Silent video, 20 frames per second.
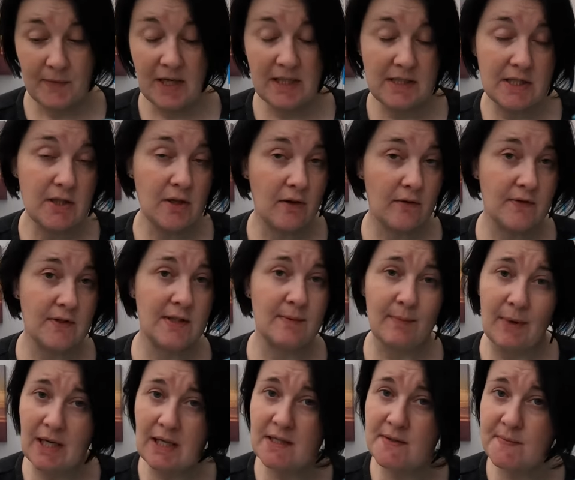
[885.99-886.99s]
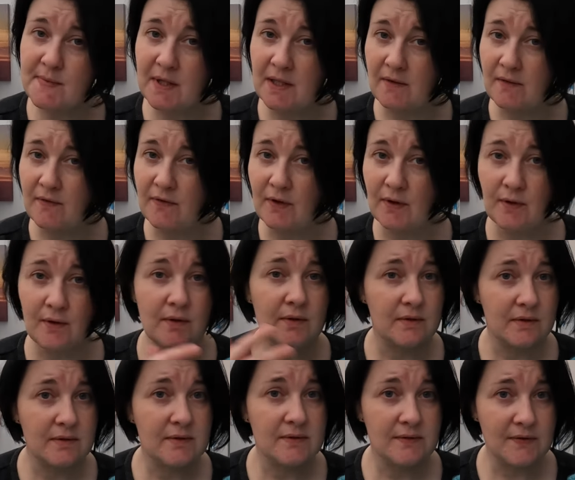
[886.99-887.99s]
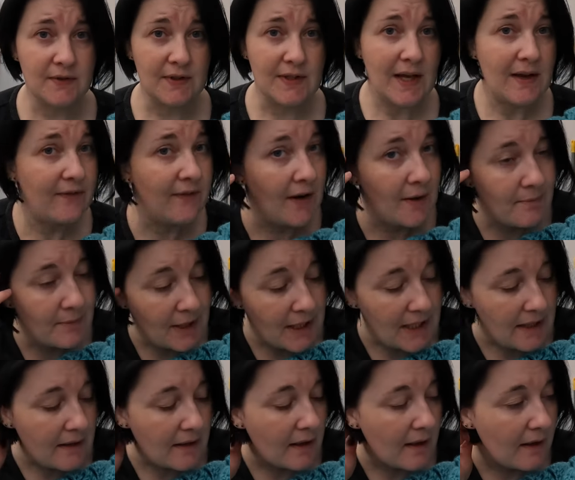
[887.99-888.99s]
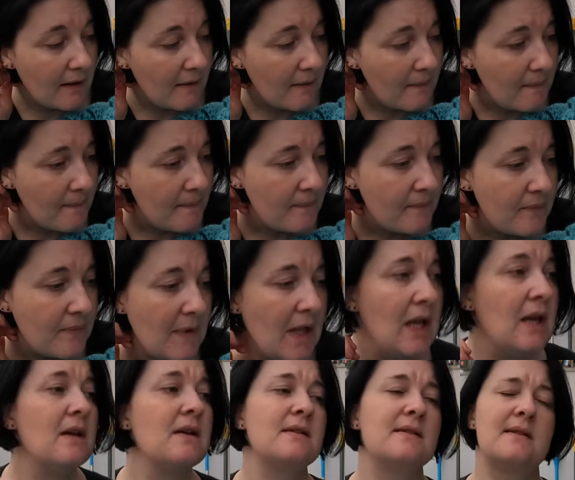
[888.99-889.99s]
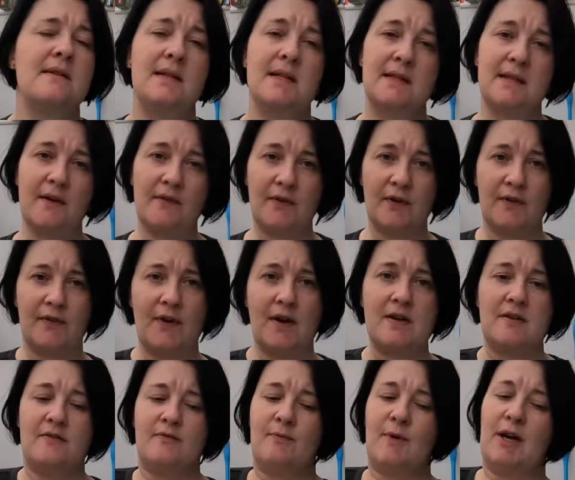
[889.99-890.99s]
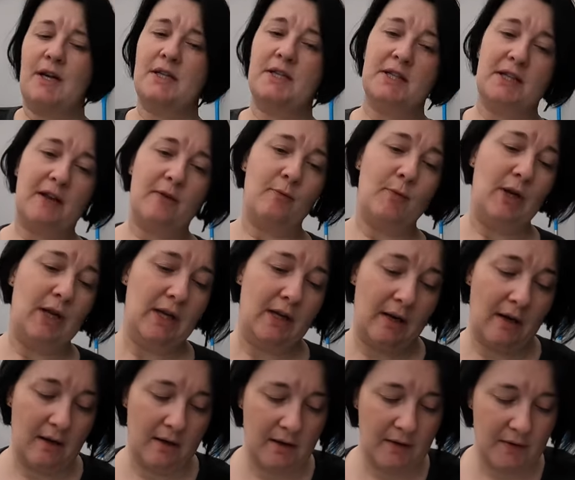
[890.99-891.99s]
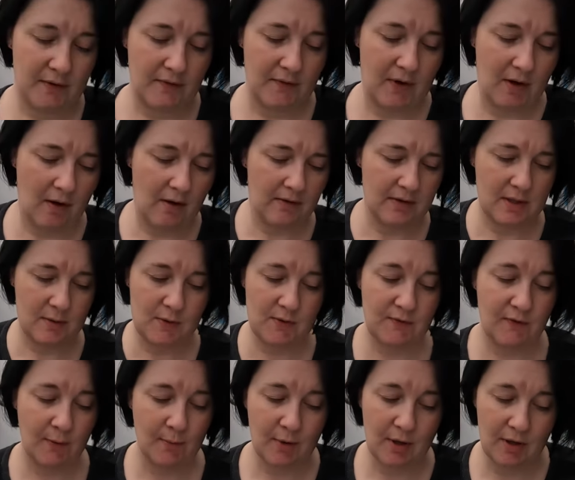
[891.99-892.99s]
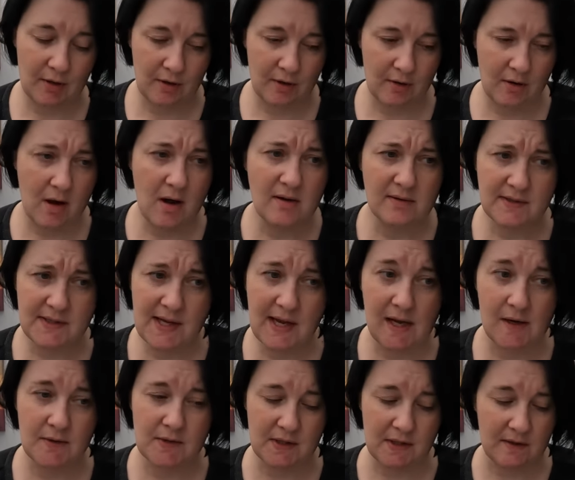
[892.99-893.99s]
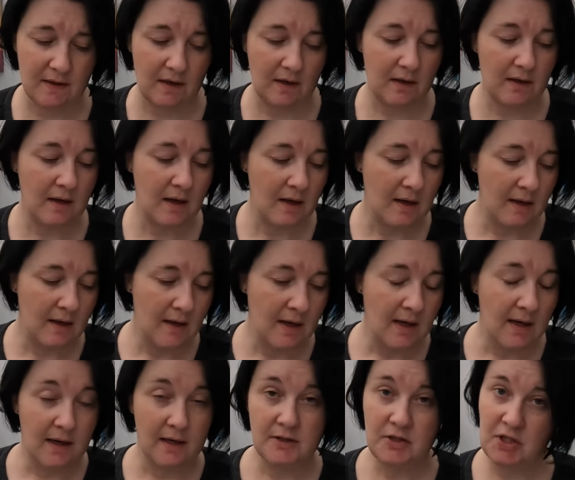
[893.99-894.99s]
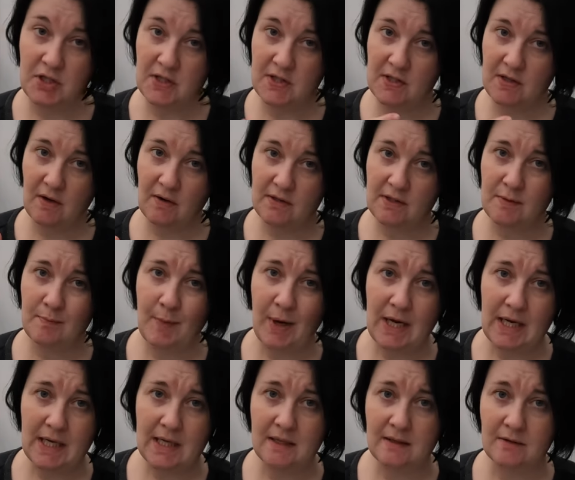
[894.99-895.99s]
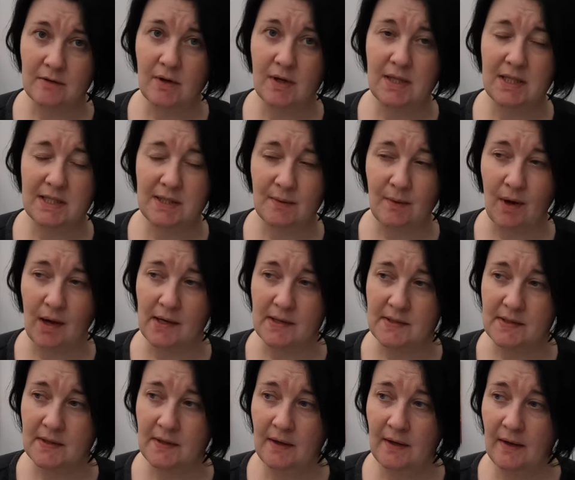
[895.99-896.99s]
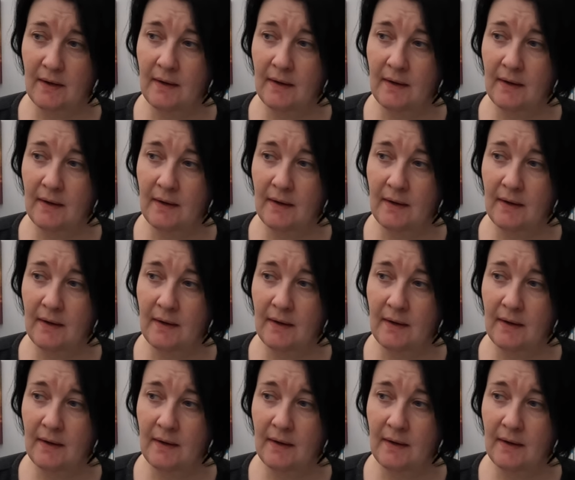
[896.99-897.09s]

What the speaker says: I did offer to make something for their family. So I did that for a friend of mine. She gave me a load of yarn that was from her aunt's house, I think, and she'd started making granny squares.